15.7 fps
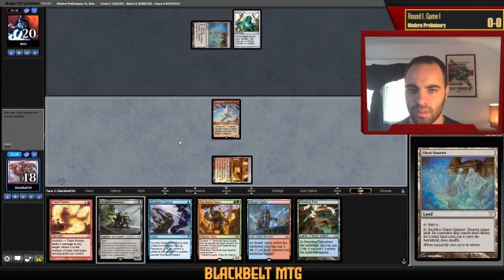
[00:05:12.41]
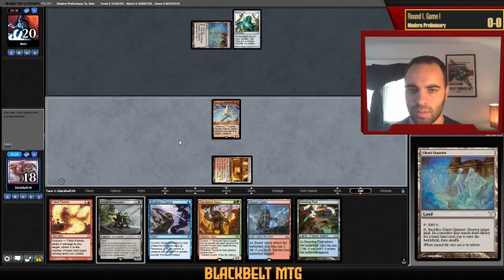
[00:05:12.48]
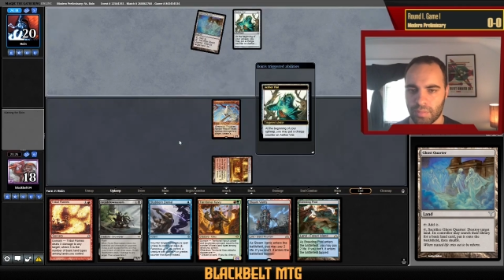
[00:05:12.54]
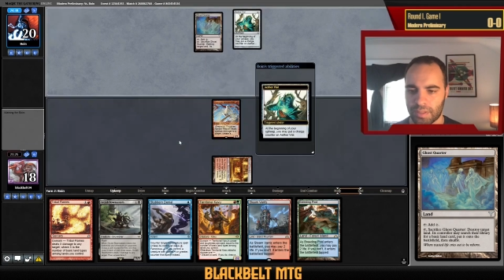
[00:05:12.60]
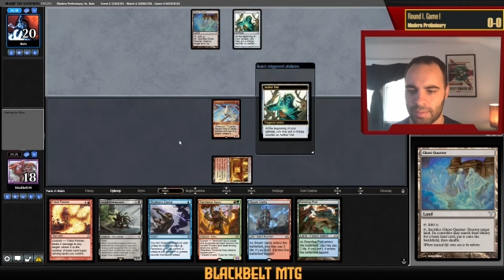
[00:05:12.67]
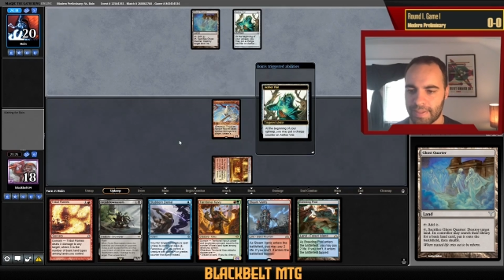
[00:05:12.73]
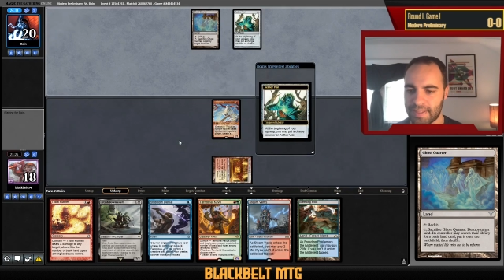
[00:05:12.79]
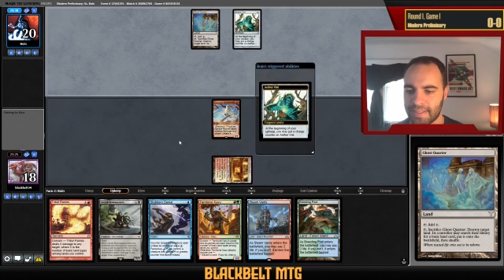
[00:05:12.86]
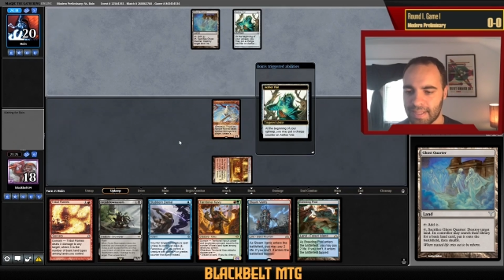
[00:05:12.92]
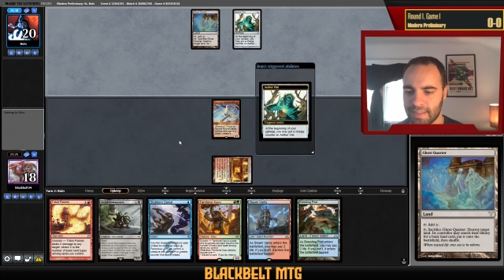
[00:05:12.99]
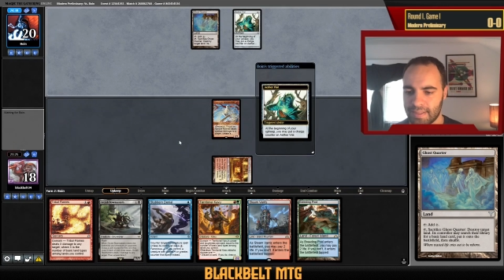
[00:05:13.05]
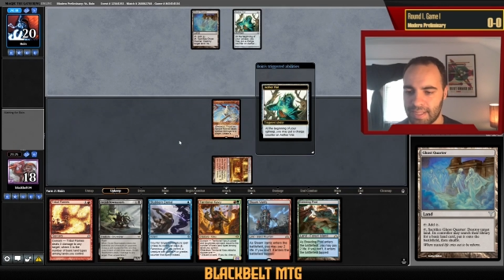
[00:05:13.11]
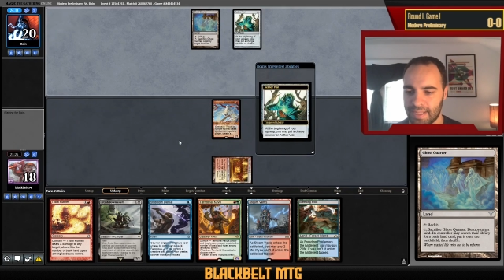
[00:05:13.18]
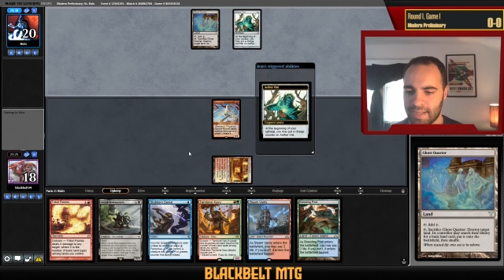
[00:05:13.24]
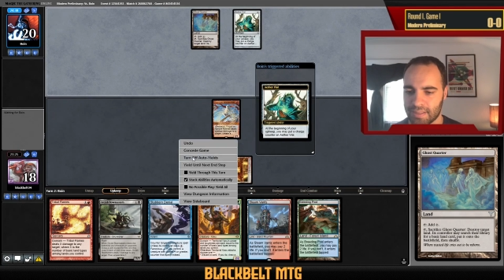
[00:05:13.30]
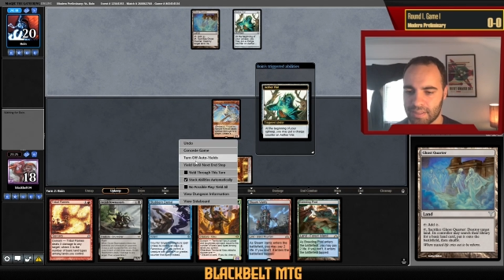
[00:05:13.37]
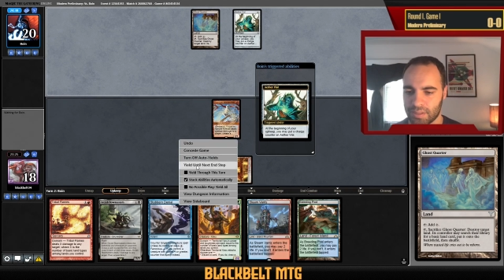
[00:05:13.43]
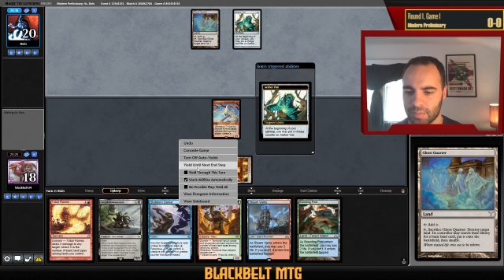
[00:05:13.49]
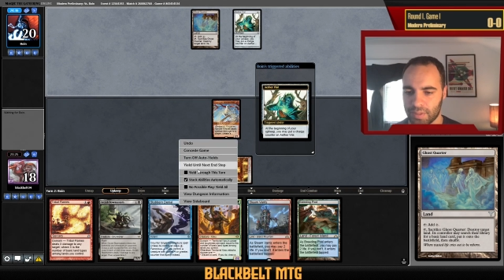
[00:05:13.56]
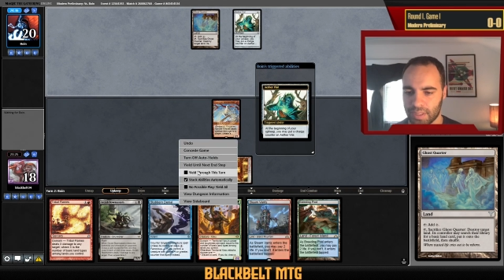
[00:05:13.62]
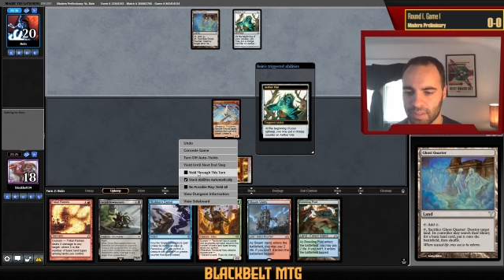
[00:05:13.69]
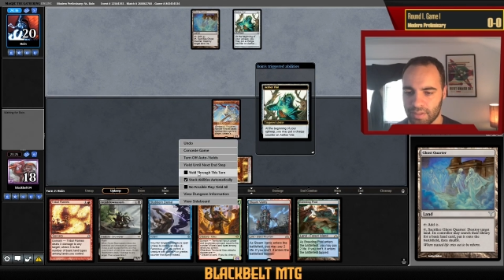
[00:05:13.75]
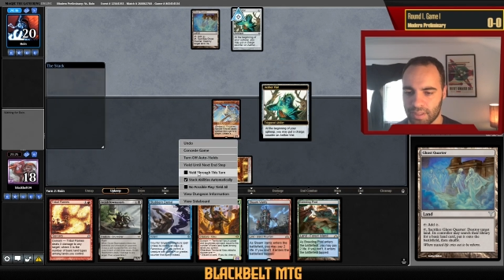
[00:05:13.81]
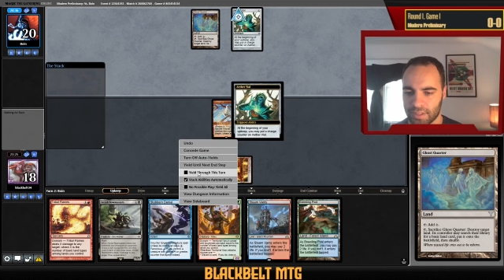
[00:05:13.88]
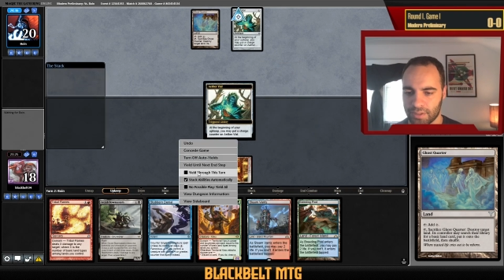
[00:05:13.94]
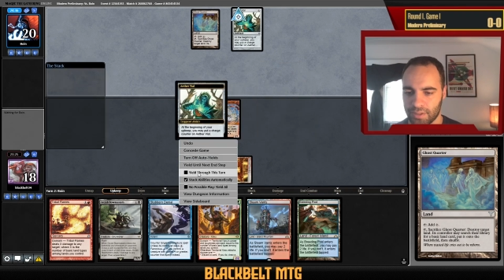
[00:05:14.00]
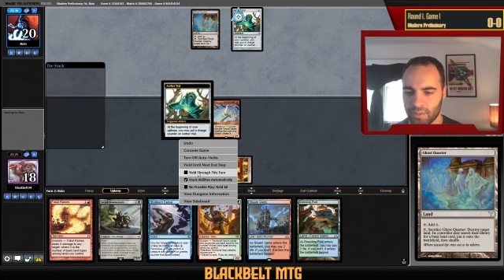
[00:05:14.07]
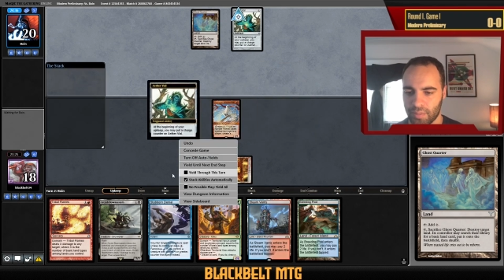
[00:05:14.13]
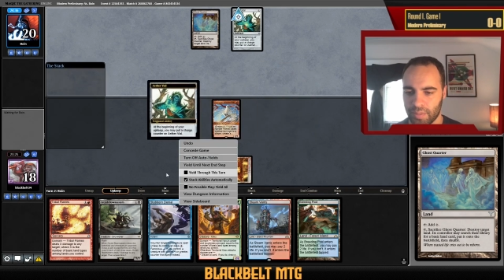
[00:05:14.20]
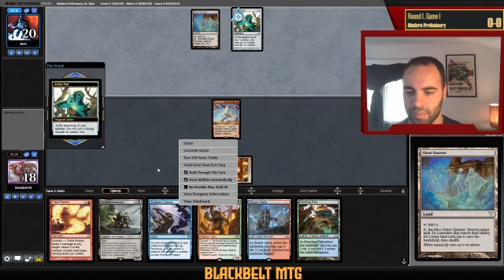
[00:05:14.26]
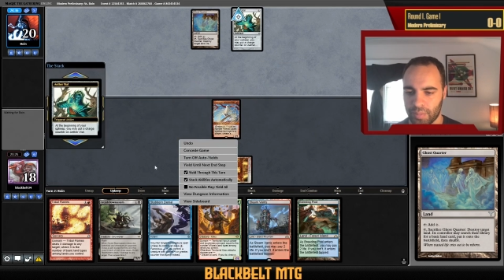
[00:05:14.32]
I'm expecting Death and Taxes, but I don't actually
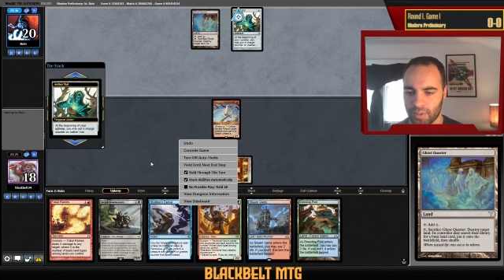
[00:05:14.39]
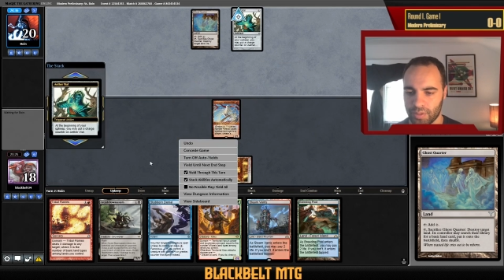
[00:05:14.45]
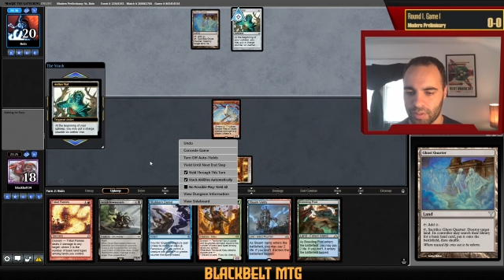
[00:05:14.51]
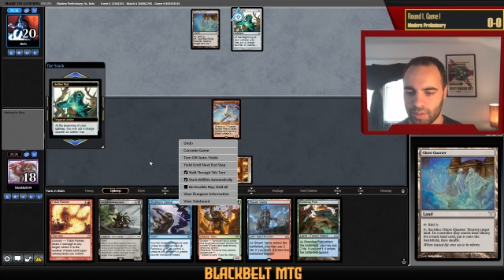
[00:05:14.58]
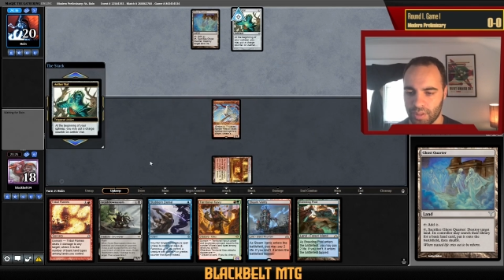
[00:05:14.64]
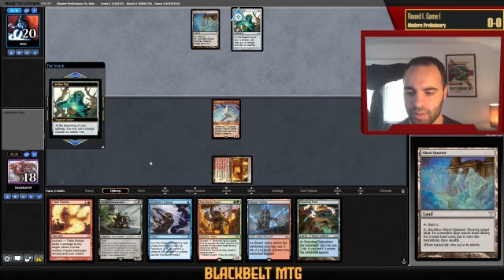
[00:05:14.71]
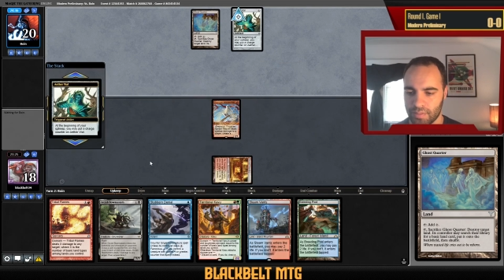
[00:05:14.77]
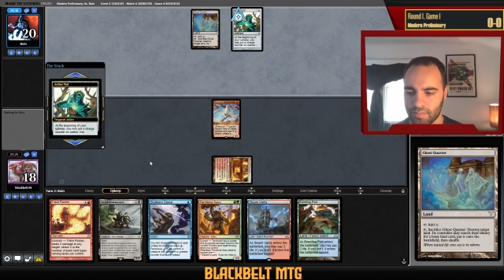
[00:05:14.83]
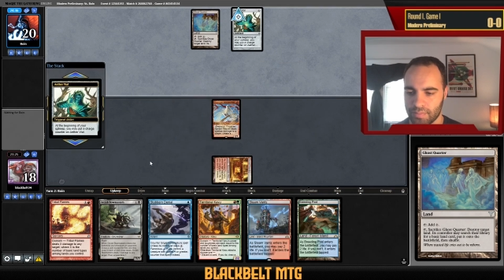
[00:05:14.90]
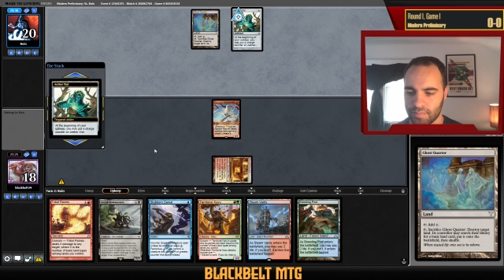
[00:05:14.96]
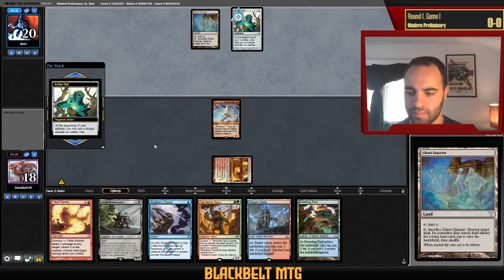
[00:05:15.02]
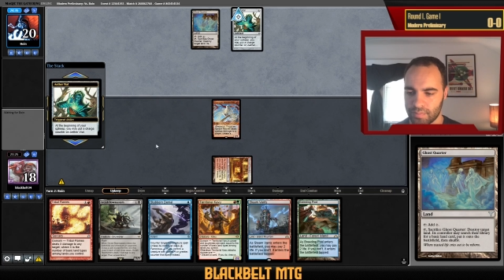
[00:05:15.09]
know what my opponent's on.